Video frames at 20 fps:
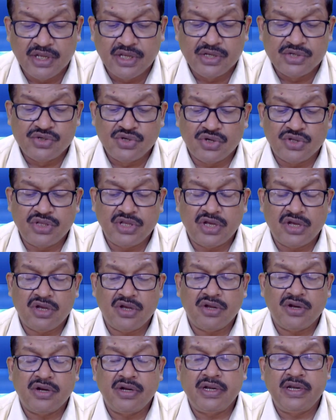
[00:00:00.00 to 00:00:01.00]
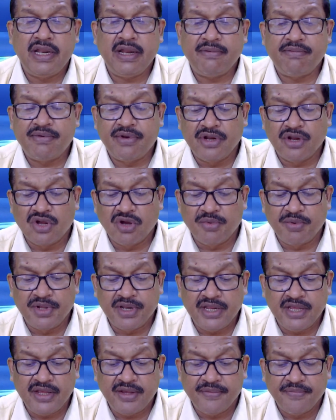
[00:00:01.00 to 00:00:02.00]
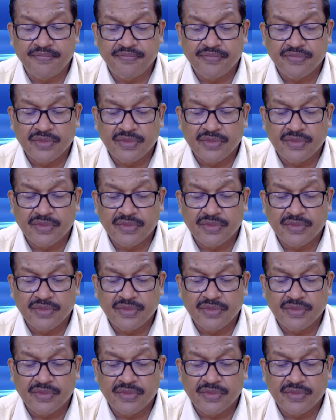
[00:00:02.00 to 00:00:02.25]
So the debt recovery